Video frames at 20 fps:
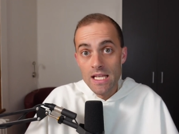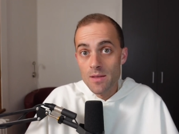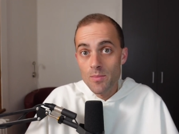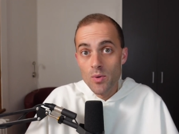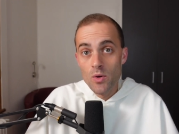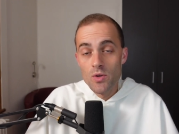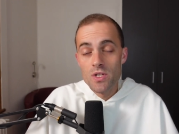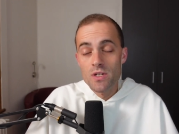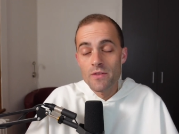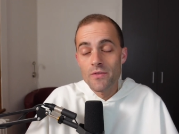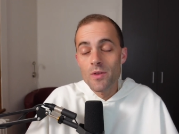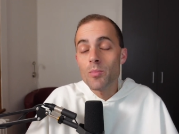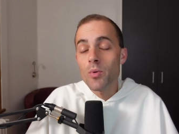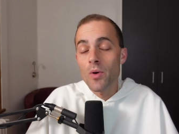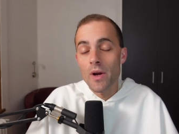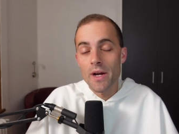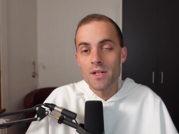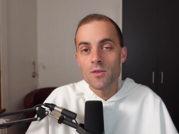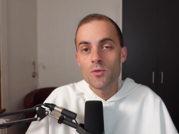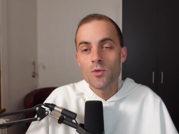in the person of the
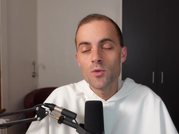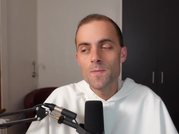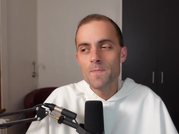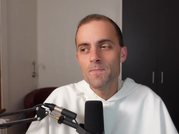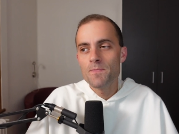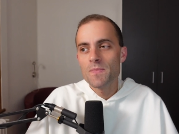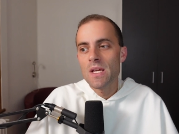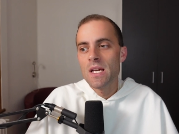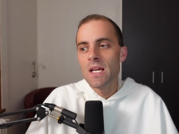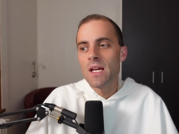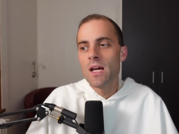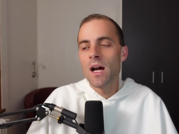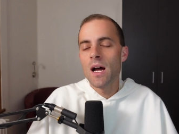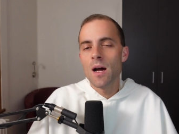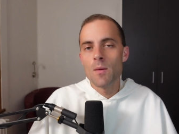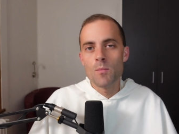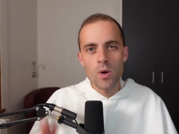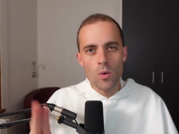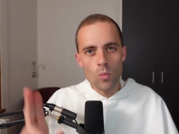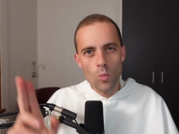bridegroom,
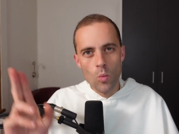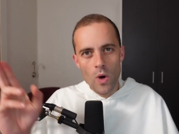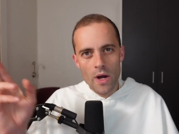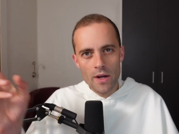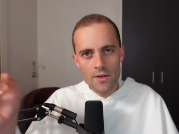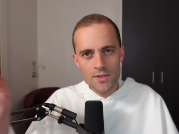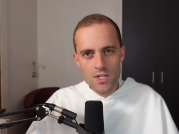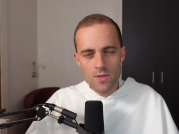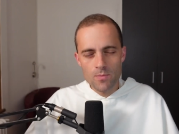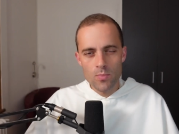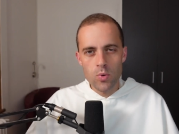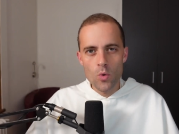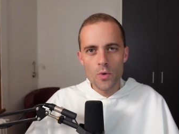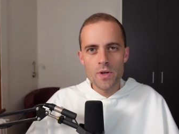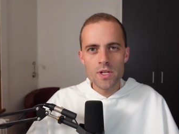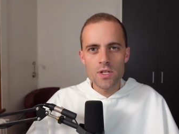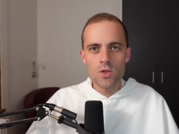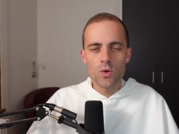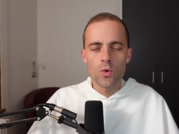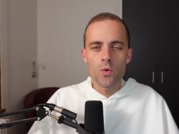uh, but whilst
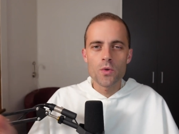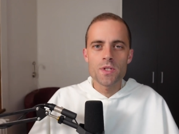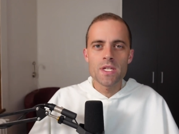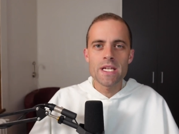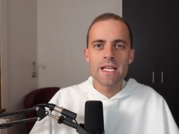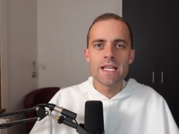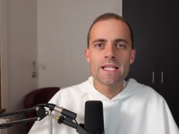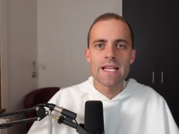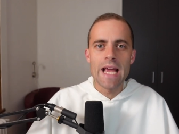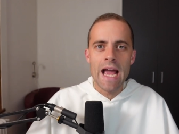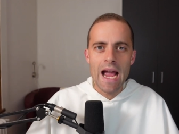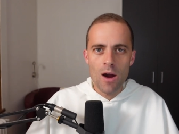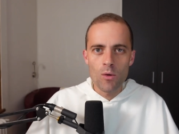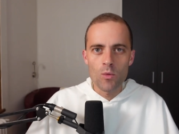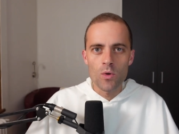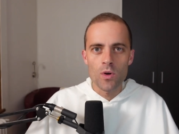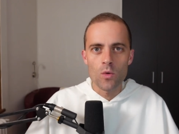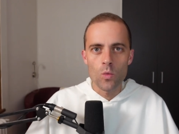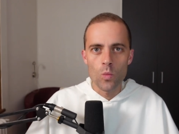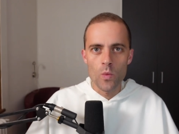pointing towards his
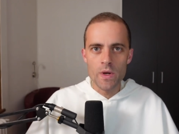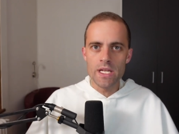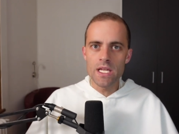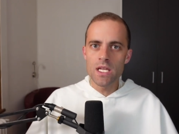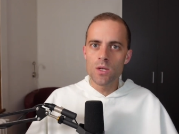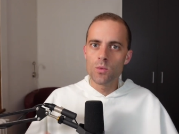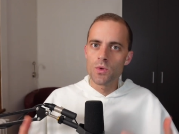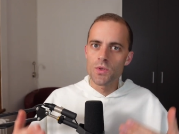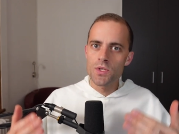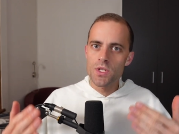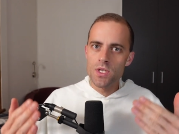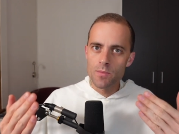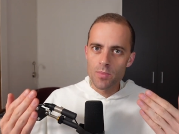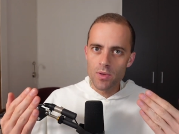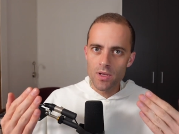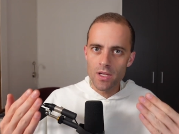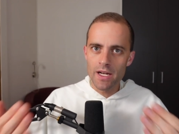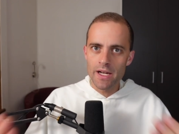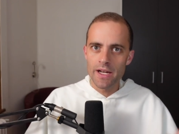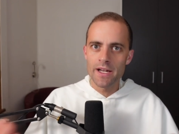hour when he will
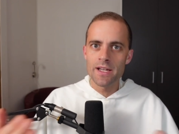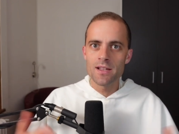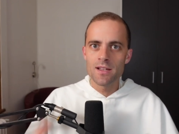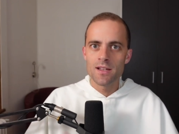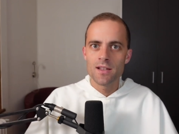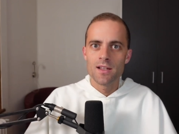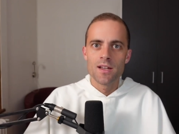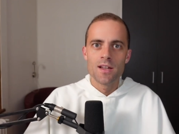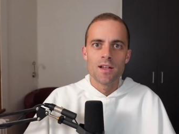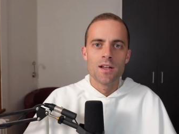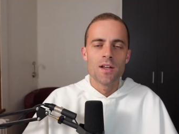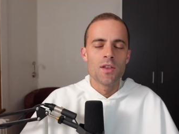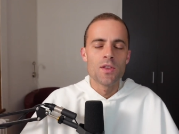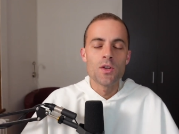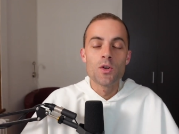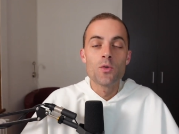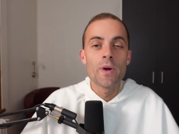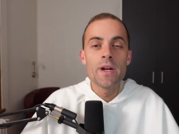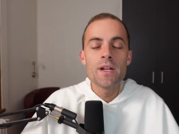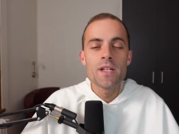supply
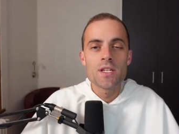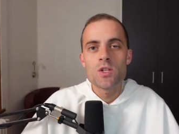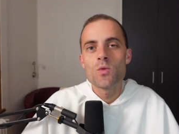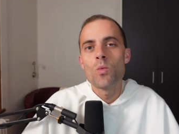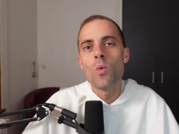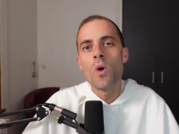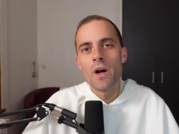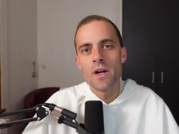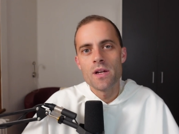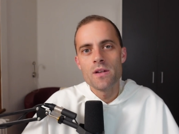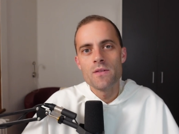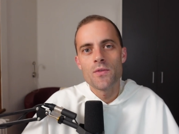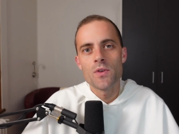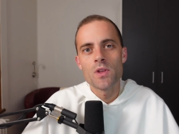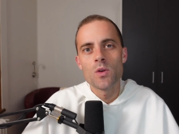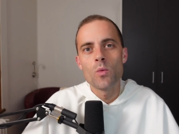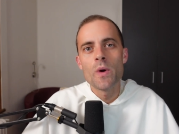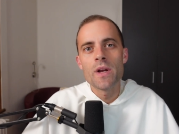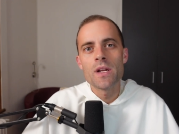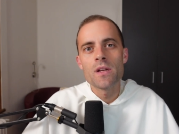the greatest wine
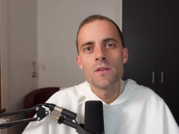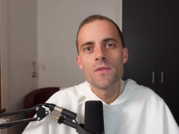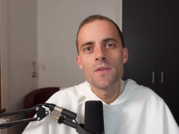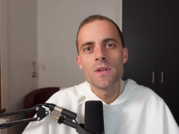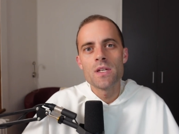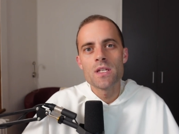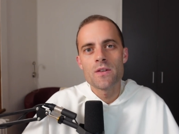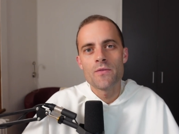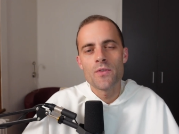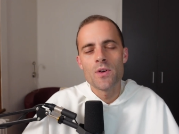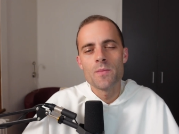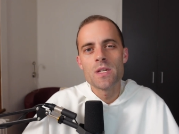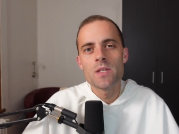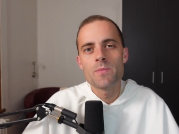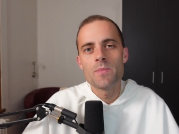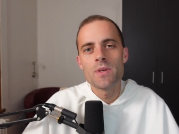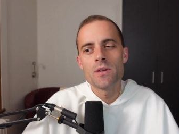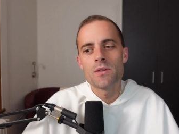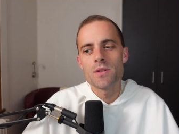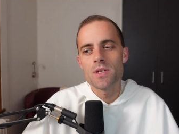for the wedding feast from
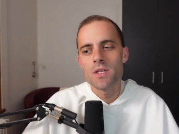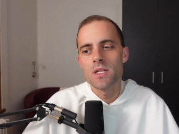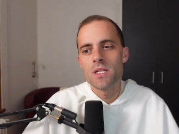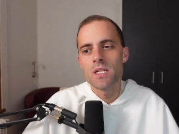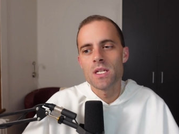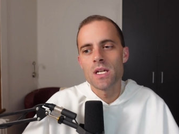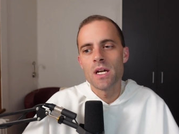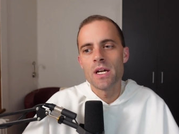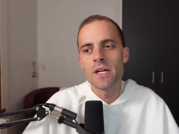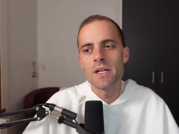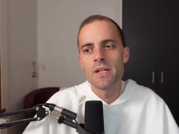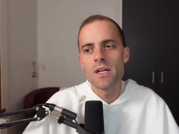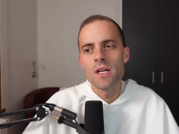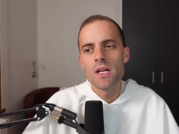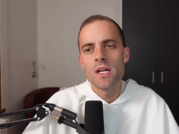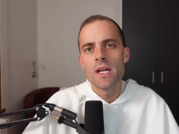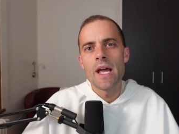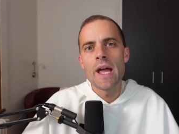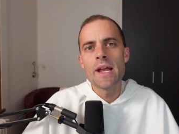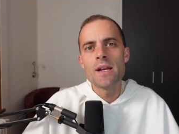his pierced side,
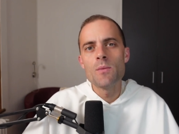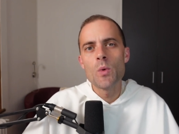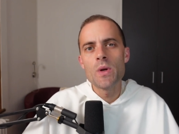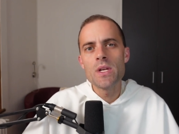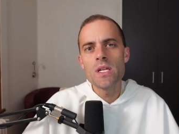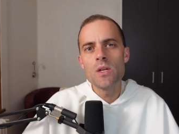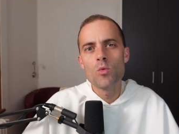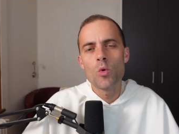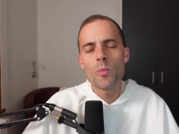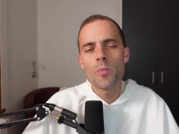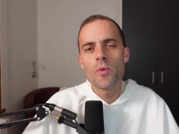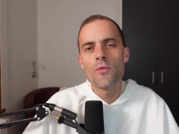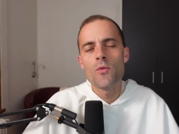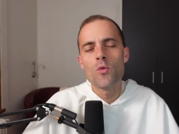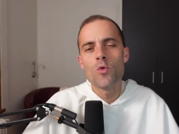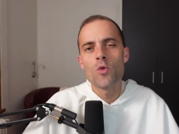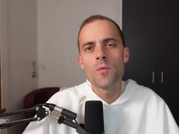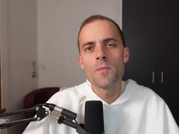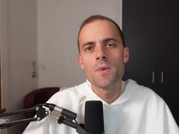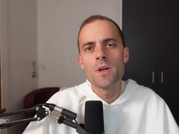and when he will
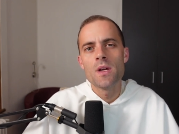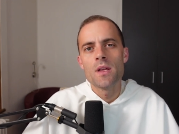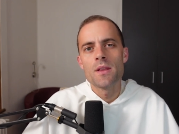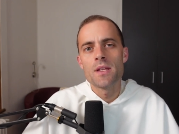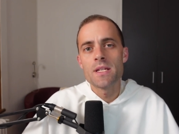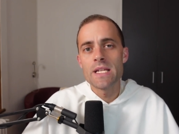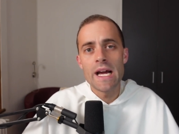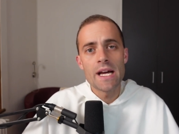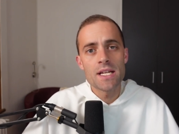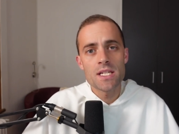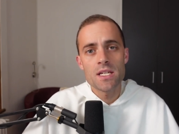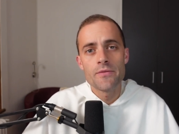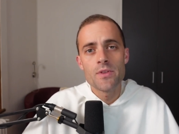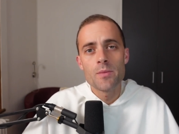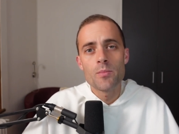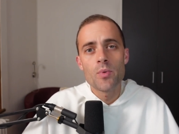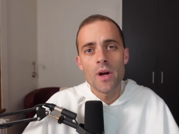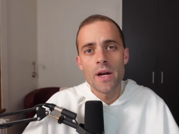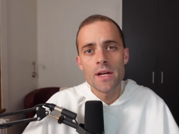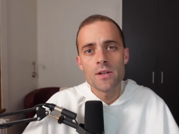perform the task
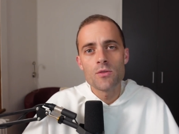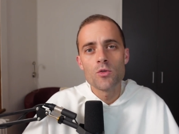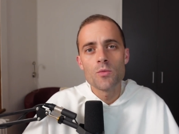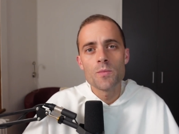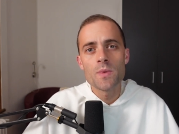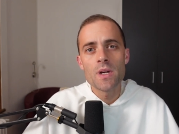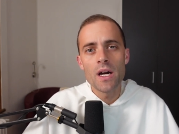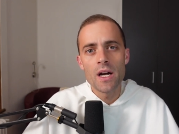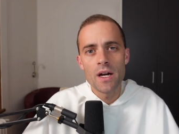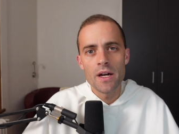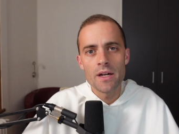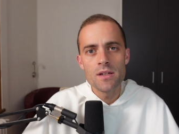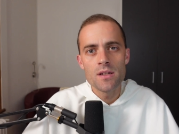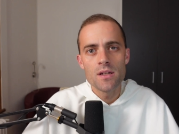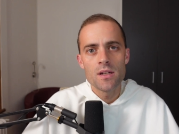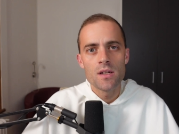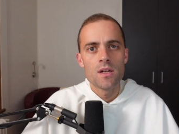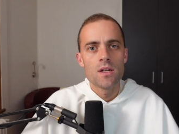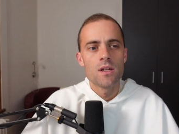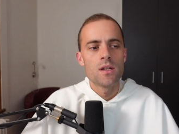of the bridegroom
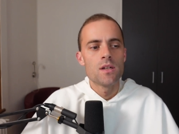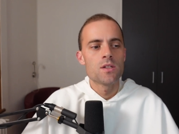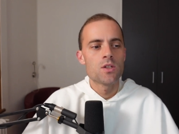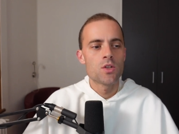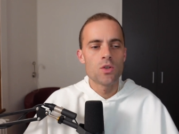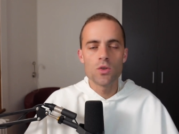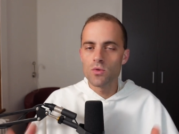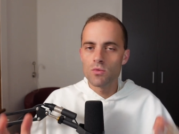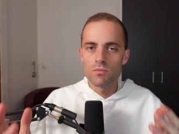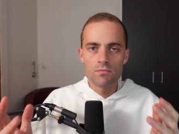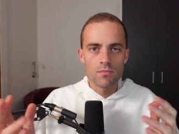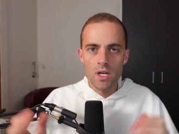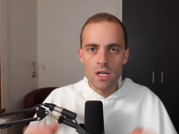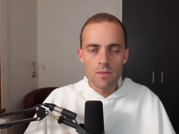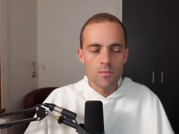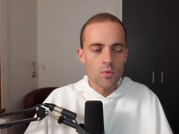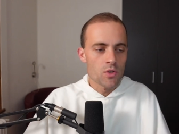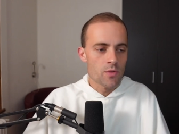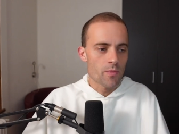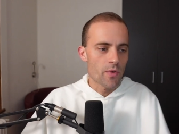God to
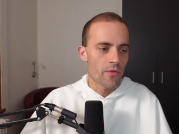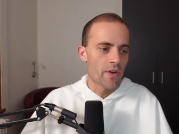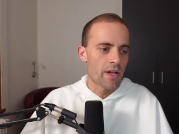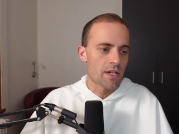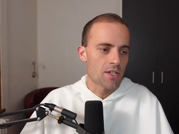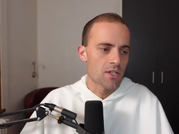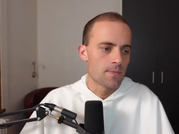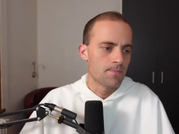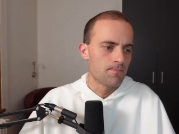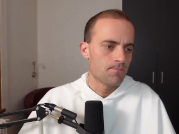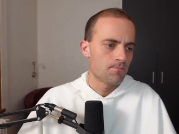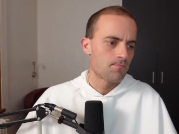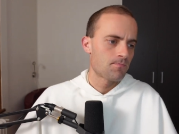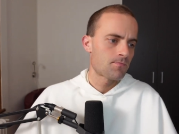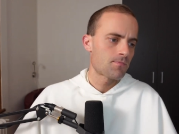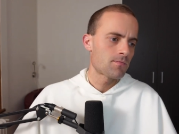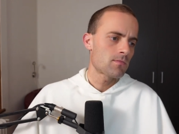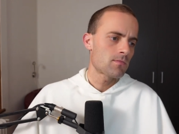utmost perfection.